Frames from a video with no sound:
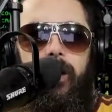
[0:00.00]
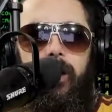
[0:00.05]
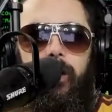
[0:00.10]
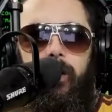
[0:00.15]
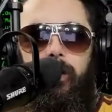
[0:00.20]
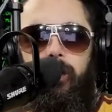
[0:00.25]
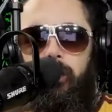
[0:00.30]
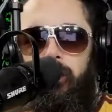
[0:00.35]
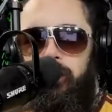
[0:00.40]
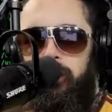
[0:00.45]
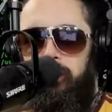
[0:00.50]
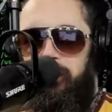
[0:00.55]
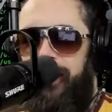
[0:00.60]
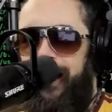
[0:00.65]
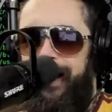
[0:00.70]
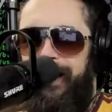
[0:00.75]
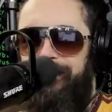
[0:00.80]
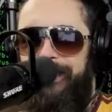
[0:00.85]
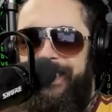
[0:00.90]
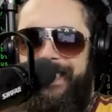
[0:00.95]
Old
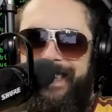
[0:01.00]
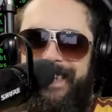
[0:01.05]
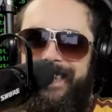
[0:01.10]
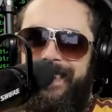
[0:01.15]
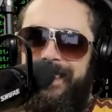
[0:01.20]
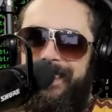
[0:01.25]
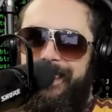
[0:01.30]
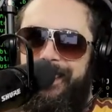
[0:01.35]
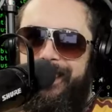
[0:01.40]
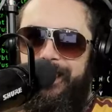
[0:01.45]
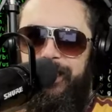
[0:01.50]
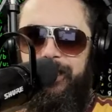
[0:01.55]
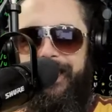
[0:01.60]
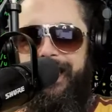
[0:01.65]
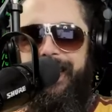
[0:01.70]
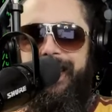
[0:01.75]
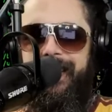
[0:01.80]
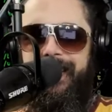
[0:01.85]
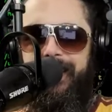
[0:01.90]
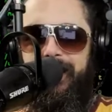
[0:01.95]
wives' tales. You
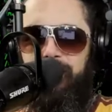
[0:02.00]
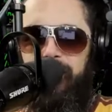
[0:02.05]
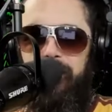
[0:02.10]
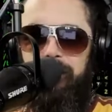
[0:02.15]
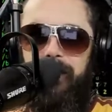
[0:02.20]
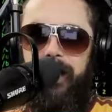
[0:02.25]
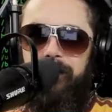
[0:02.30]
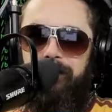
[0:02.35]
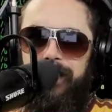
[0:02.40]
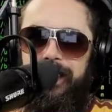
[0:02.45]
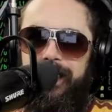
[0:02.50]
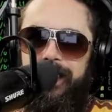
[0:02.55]
can't swim after